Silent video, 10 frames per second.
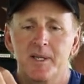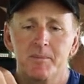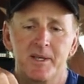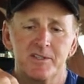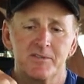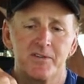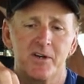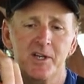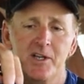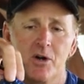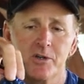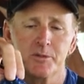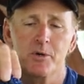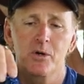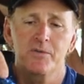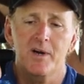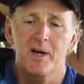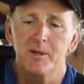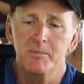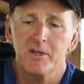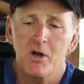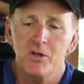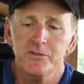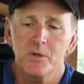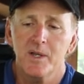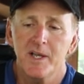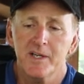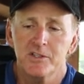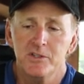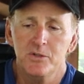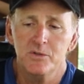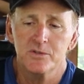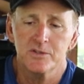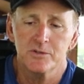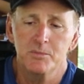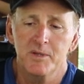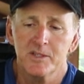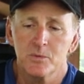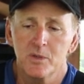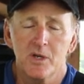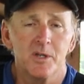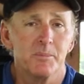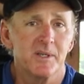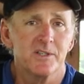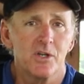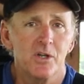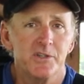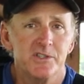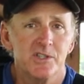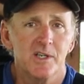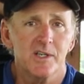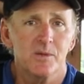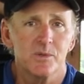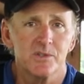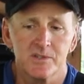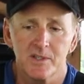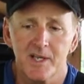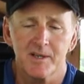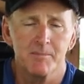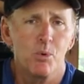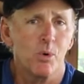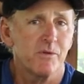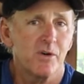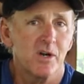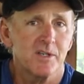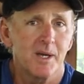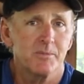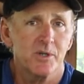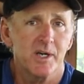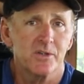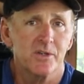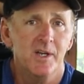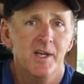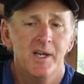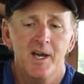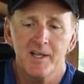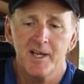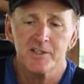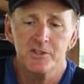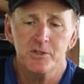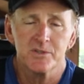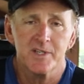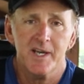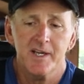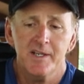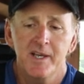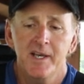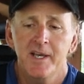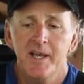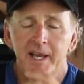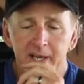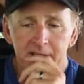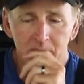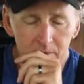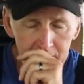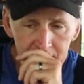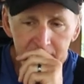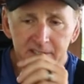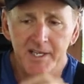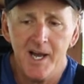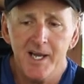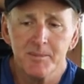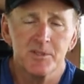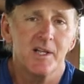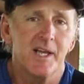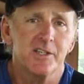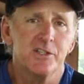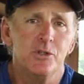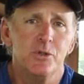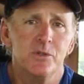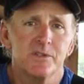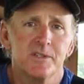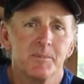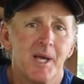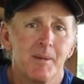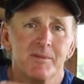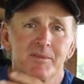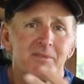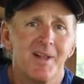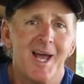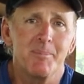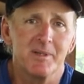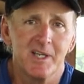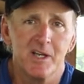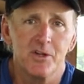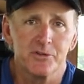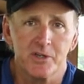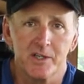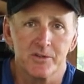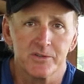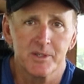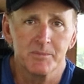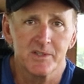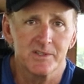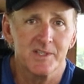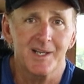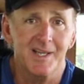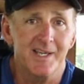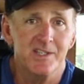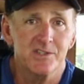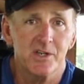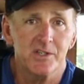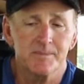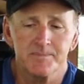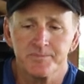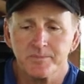it makes a fairly large profile, but also I like to use, Zoom makes one called a Big Salty Chunk, which is like a pork frog type trailer. I like to use that. And at times I like to use some type of a flap and tail trailer, something that's got legs on it.